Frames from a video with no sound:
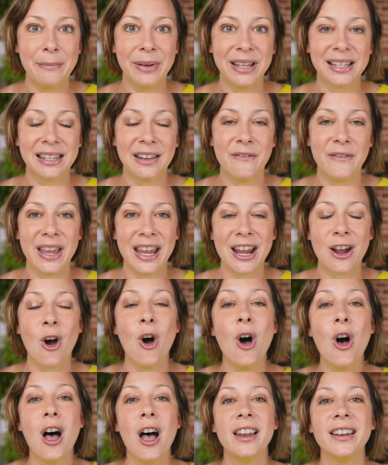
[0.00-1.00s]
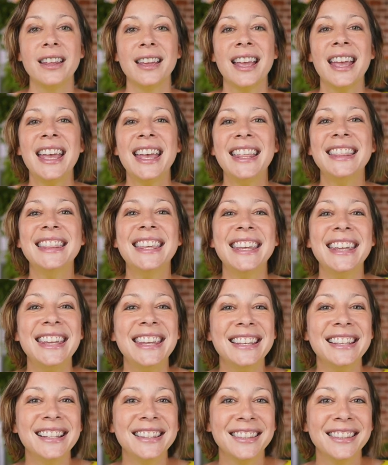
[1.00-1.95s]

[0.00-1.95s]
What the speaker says: Pacific on the